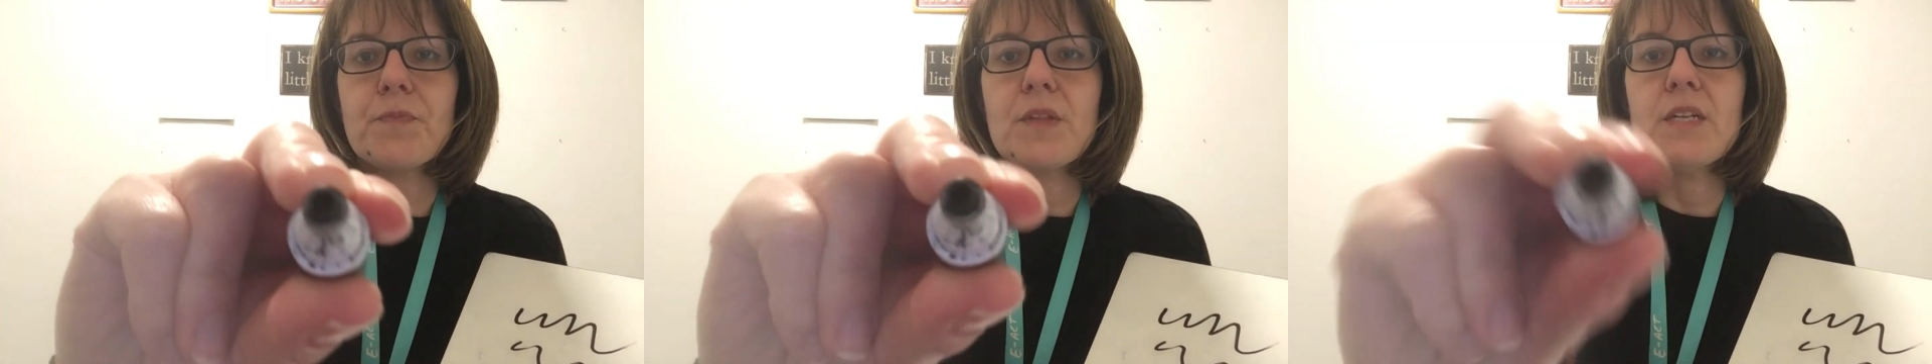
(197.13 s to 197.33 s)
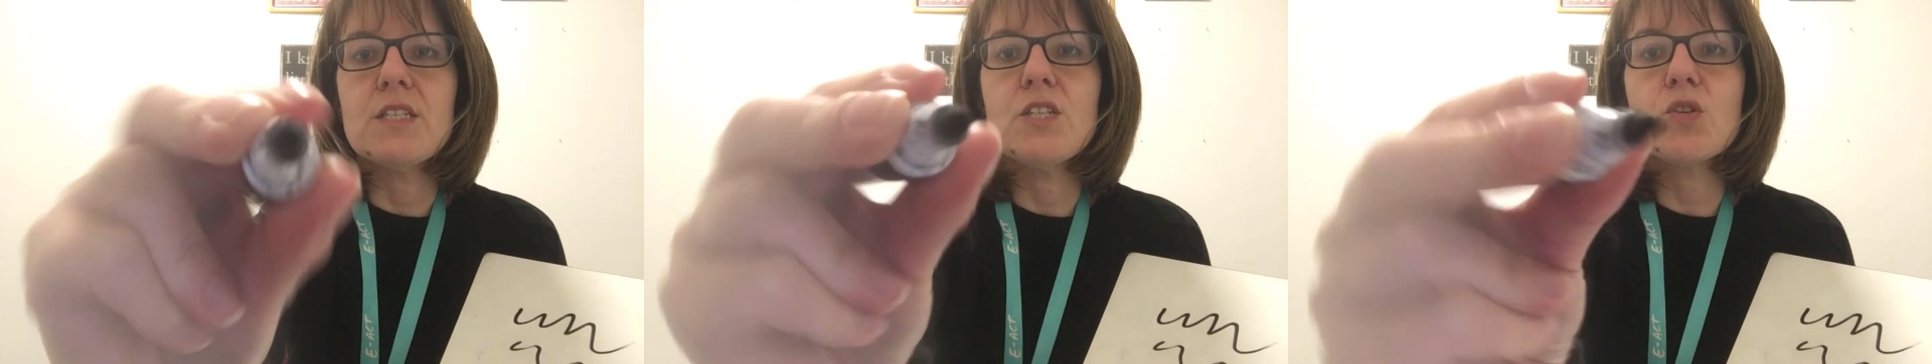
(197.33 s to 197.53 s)

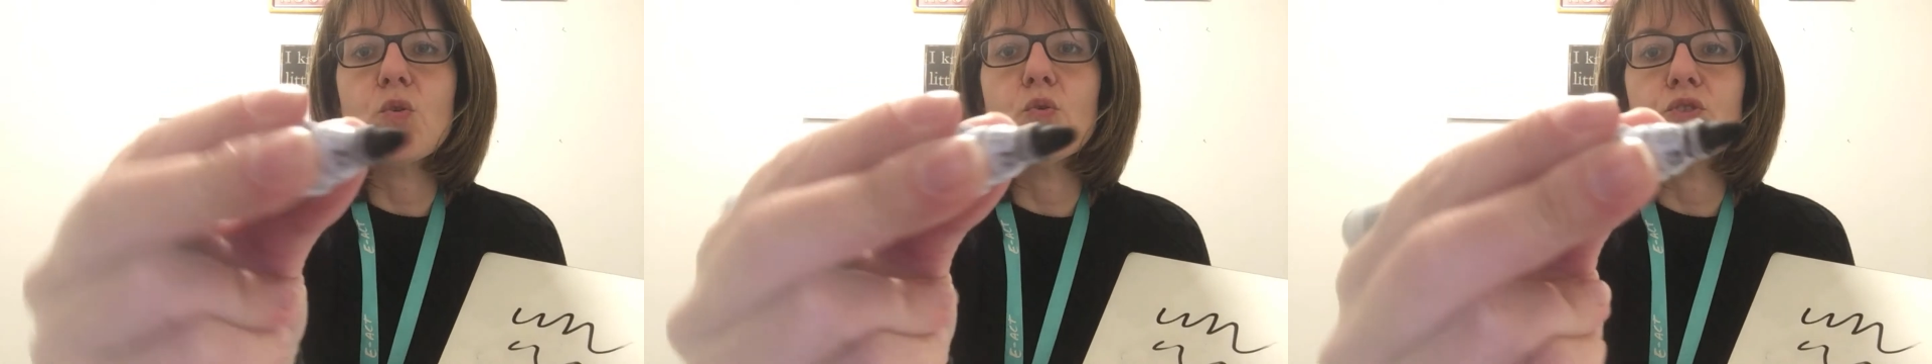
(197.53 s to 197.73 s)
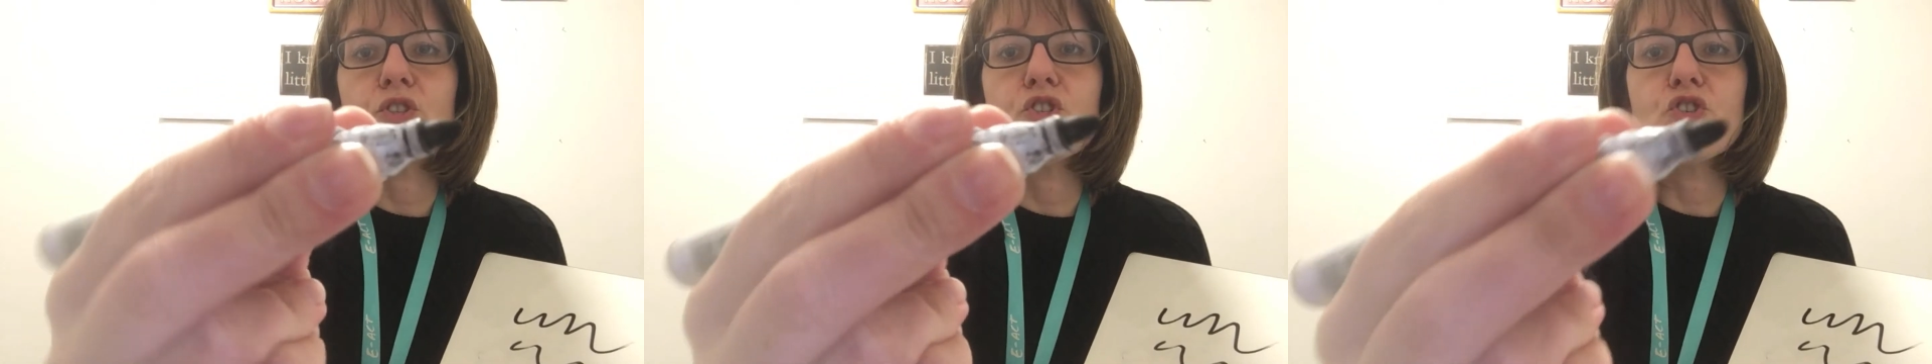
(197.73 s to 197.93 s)
This is
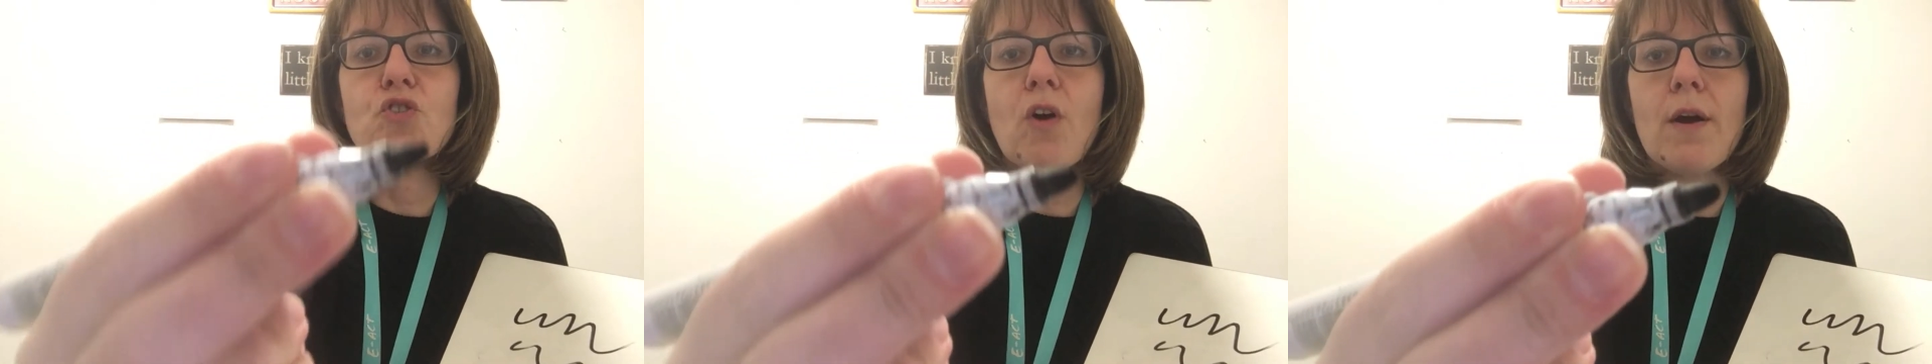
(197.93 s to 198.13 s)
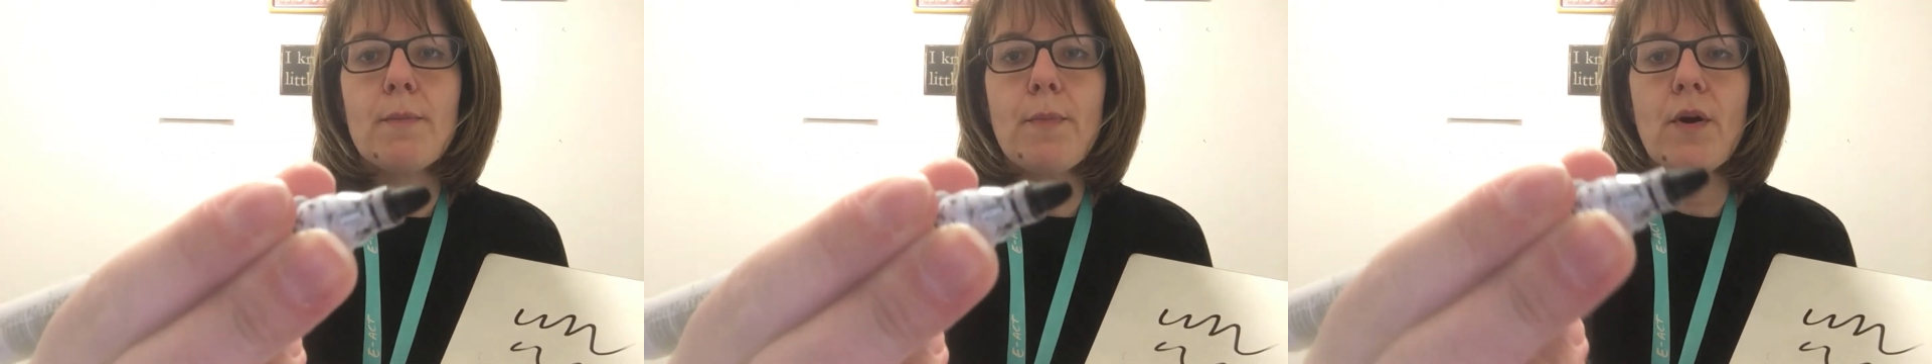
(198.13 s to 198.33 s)
called a
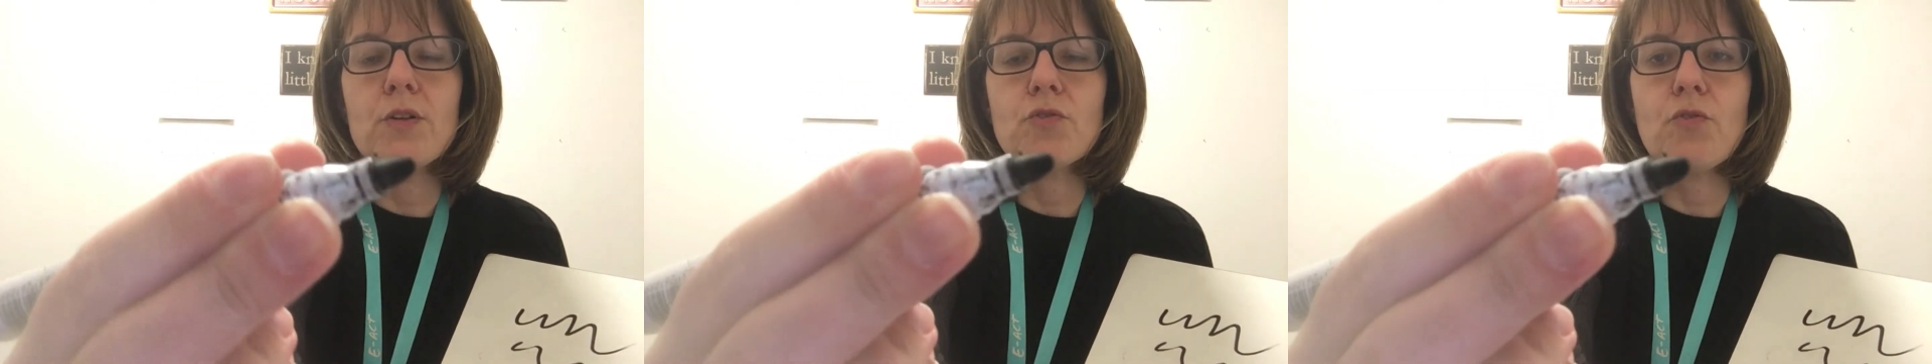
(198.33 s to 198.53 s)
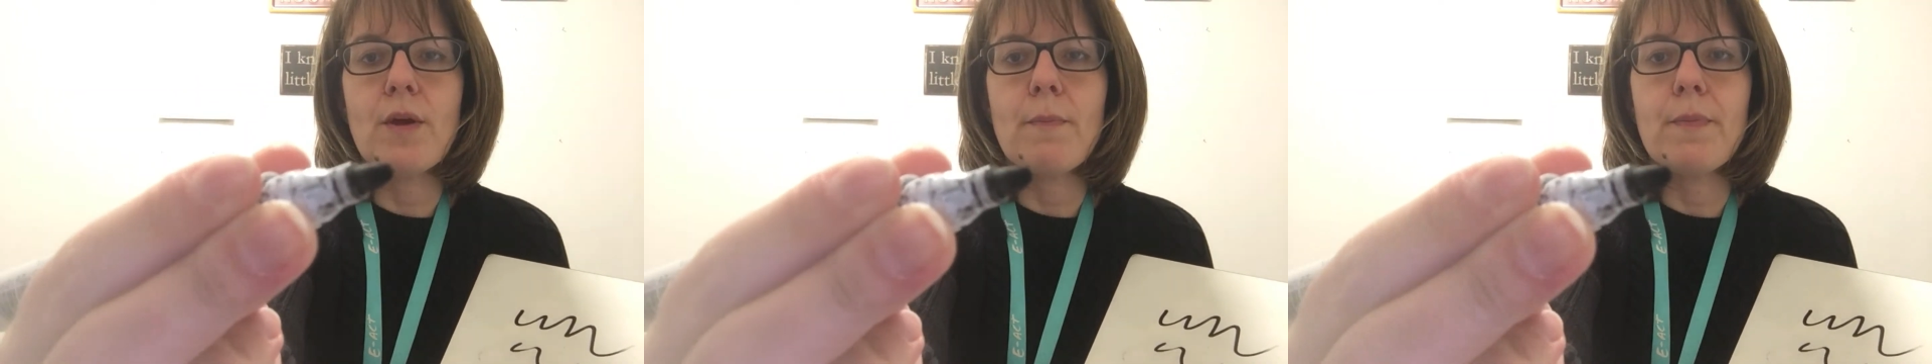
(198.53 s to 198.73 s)

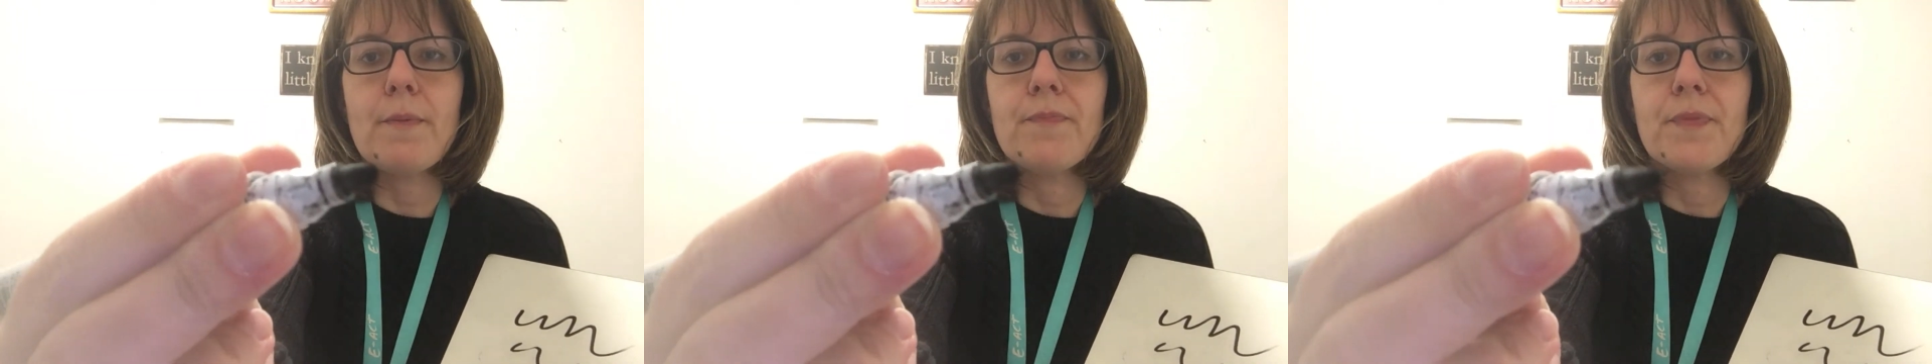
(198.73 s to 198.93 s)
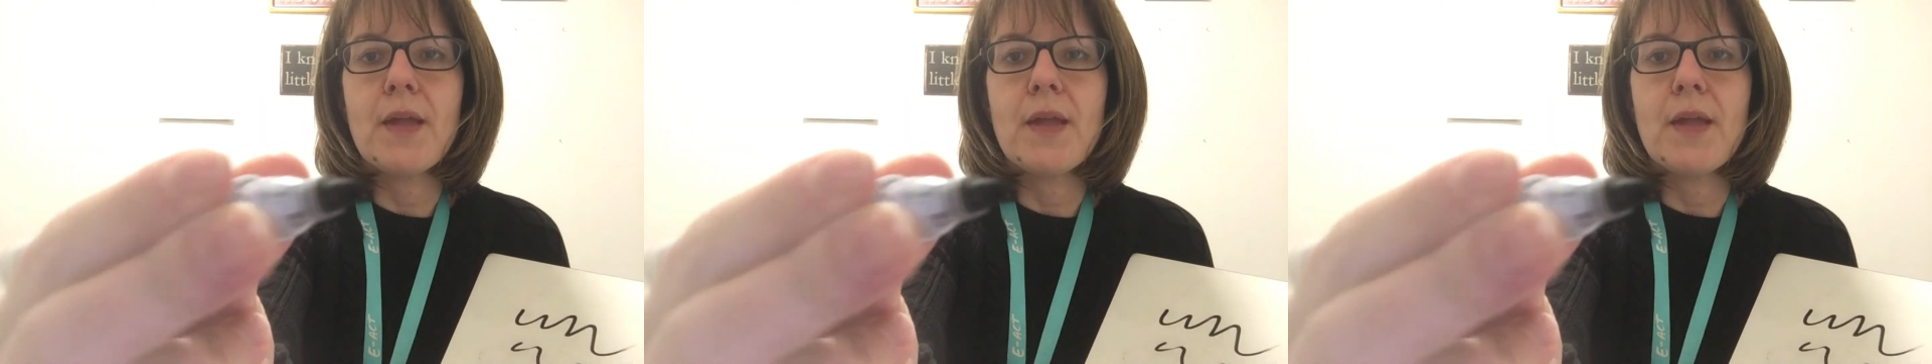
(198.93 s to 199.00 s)
tripod grip,